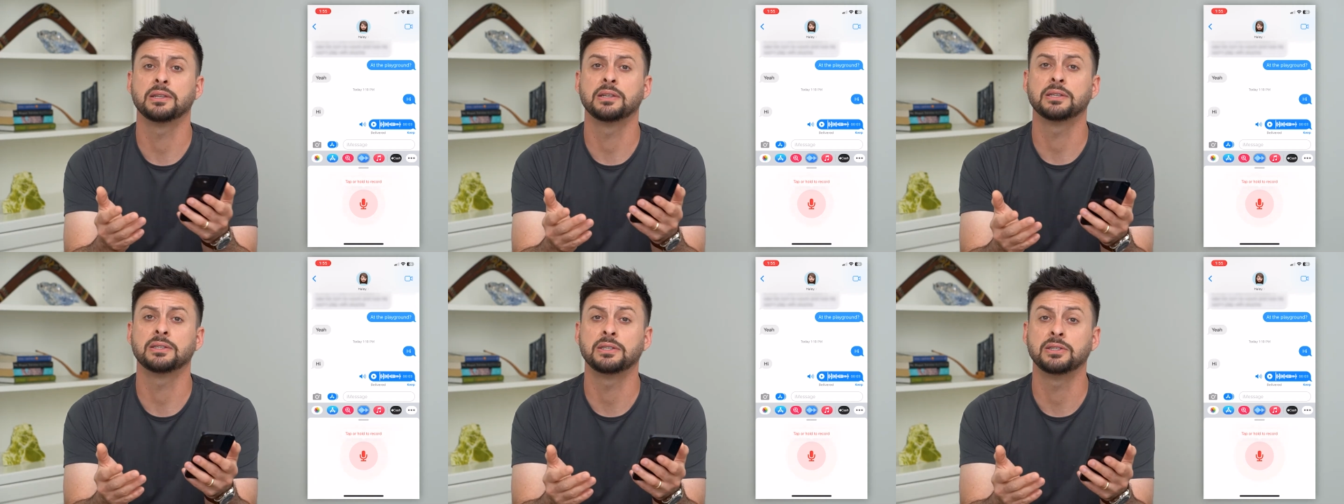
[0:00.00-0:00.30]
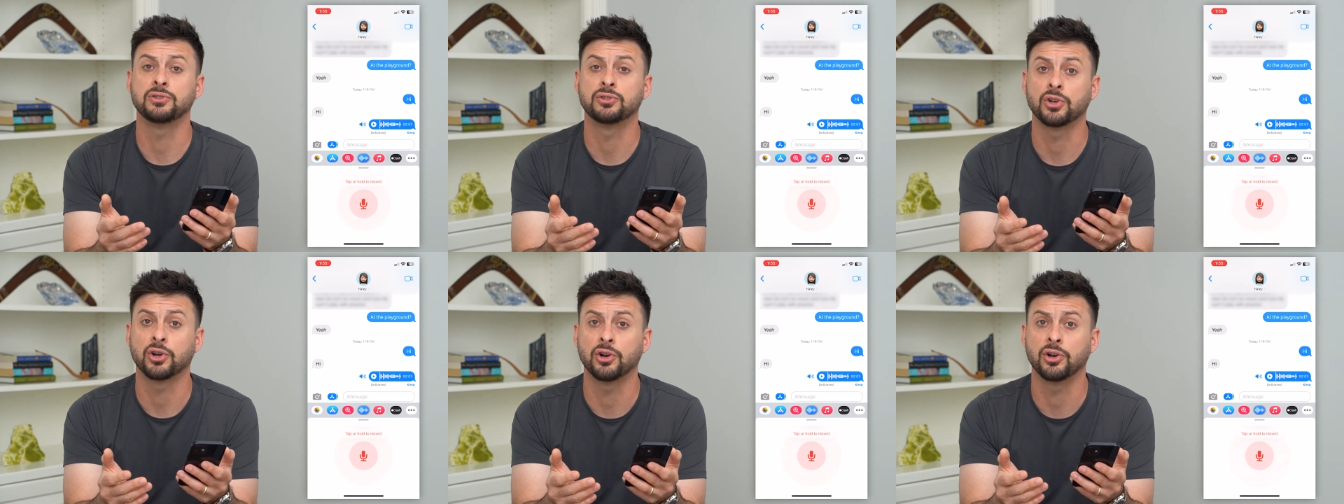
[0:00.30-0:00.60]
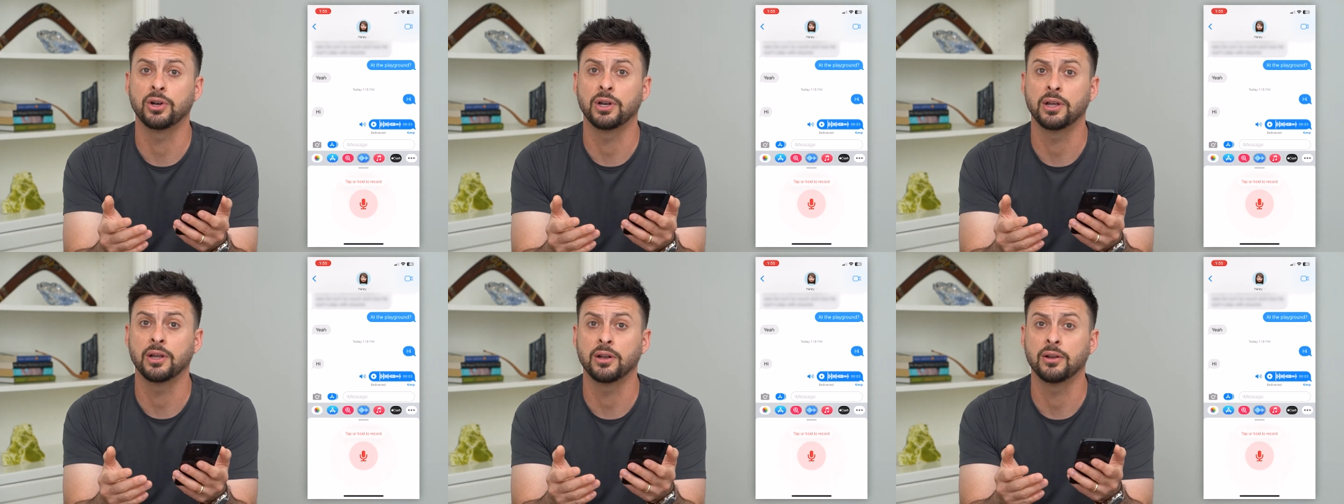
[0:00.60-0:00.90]
this has
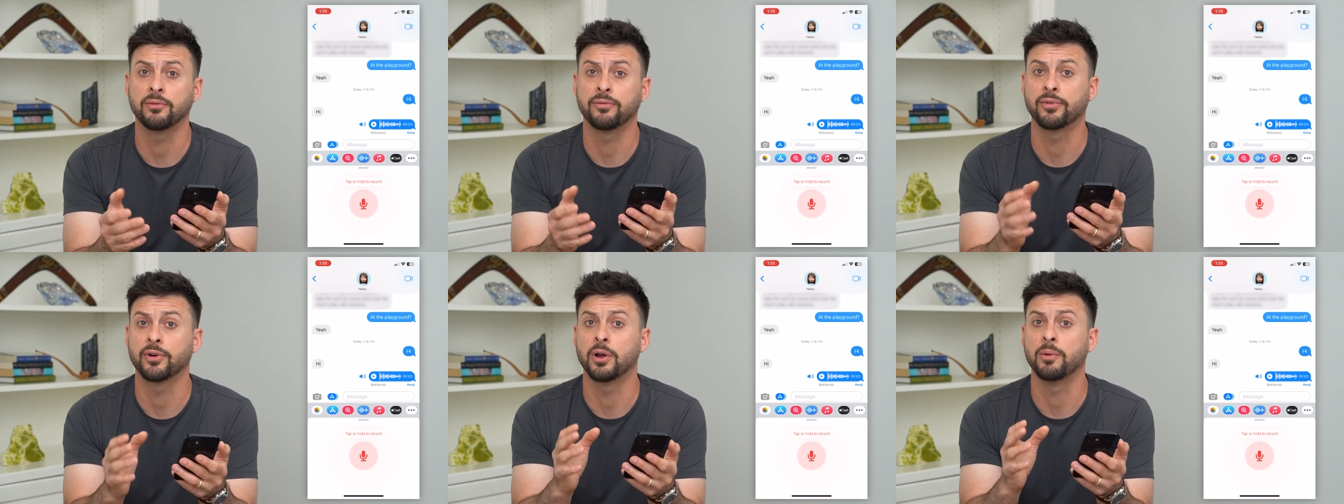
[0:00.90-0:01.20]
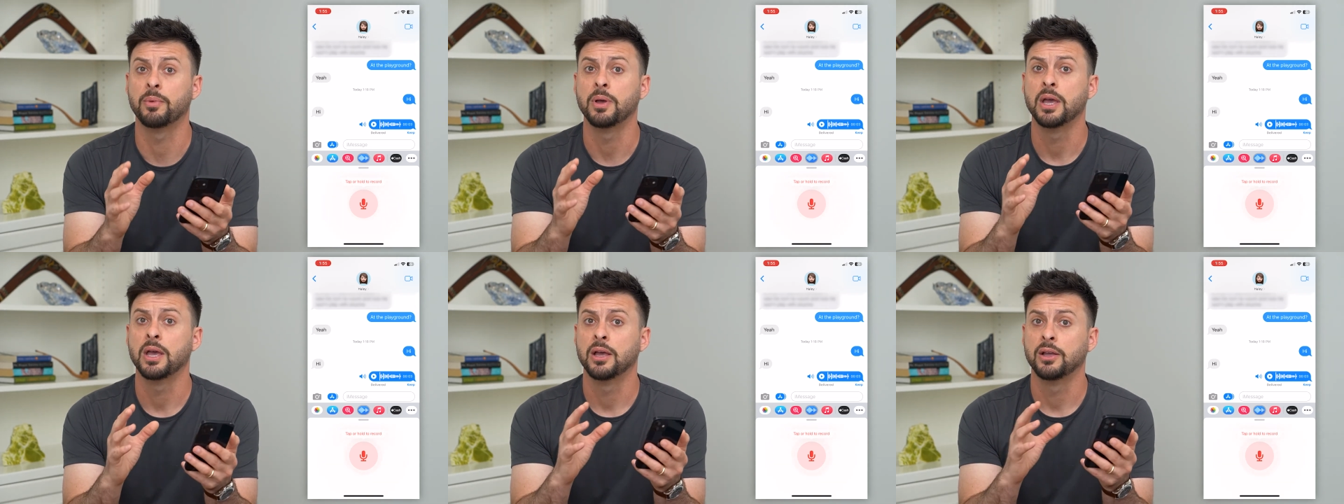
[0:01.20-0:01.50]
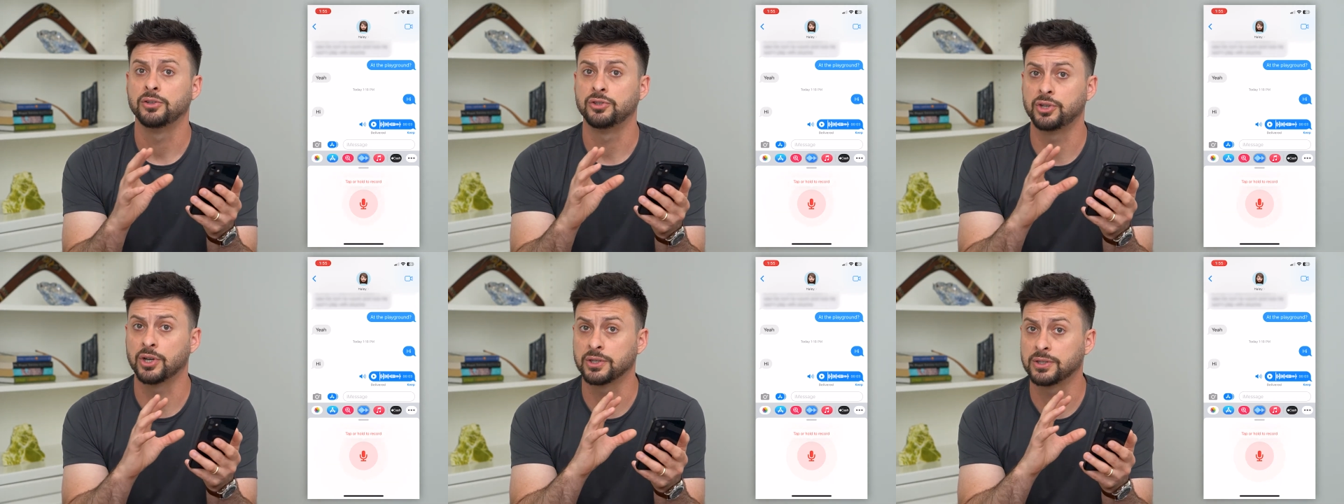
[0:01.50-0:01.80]
turned it from
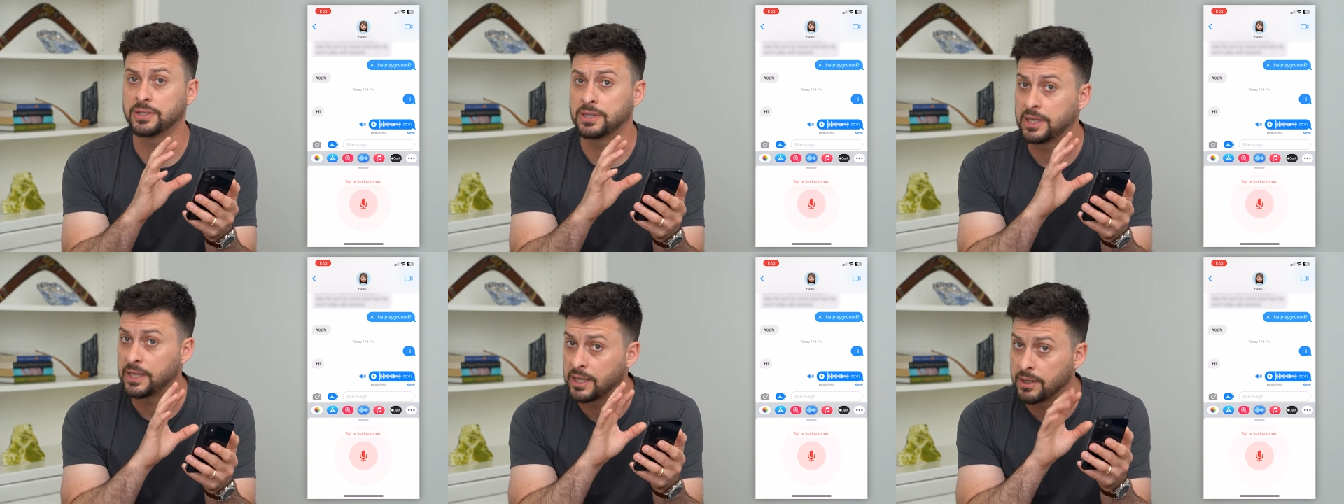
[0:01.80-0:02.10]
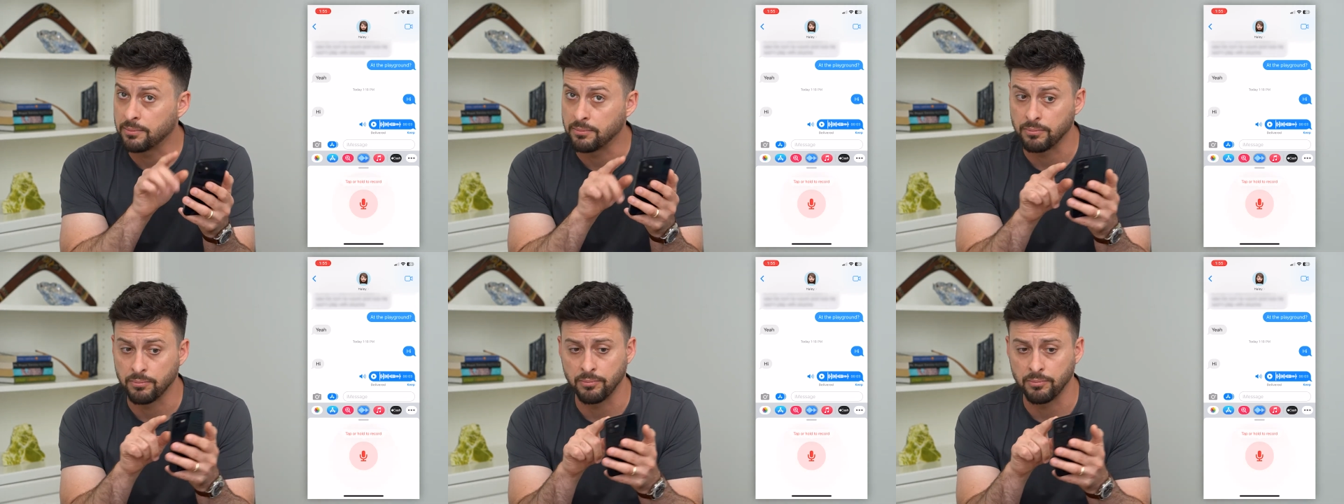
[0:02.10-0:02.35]
just the